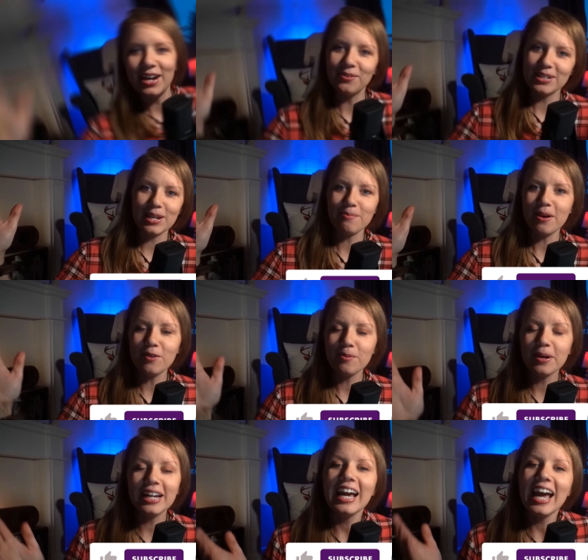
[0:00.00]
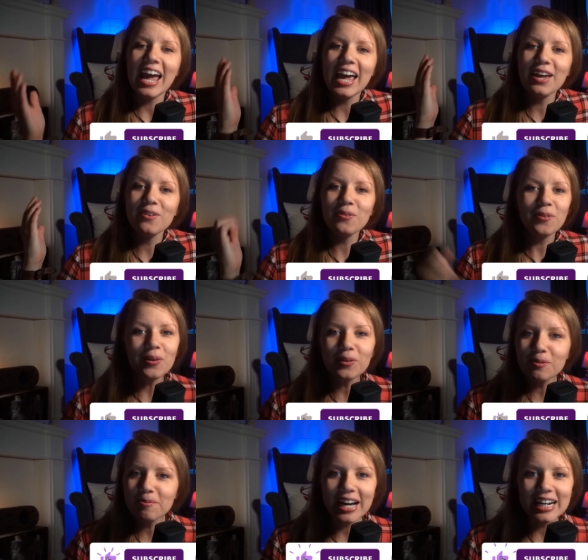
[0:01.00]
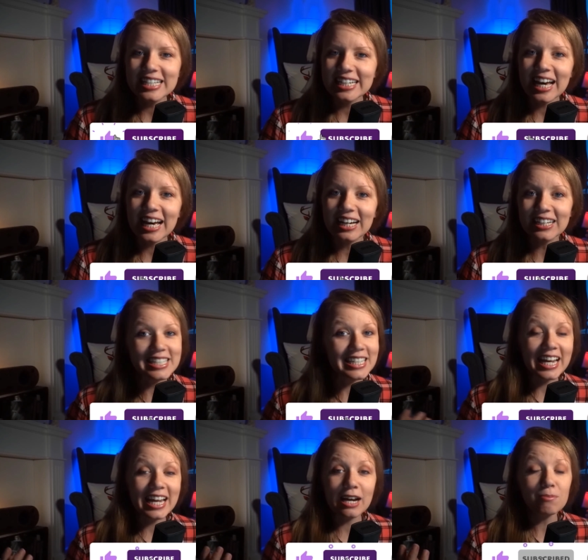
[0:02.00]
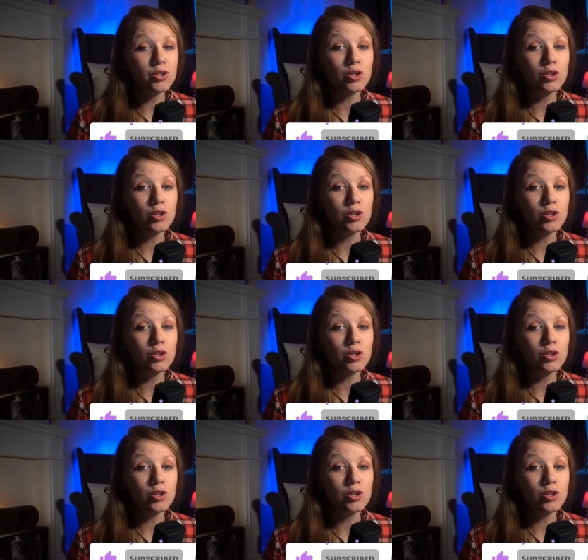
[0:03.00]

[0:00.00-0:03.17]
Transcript: from a company called Mixkit that has, I think it's like